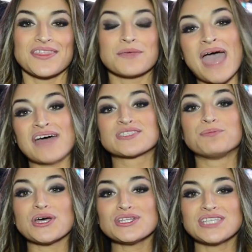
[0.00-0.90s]
The Mavs
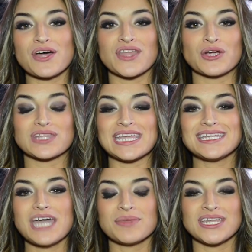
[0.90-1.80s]
built on their lead,
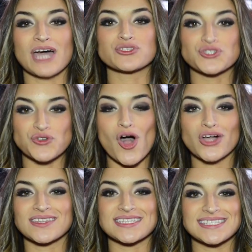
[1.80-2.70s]
coming out strong
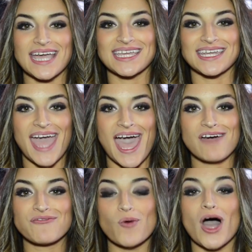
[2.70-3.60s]
in the second
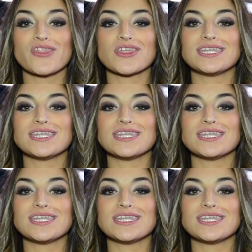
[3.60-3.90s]
half, while the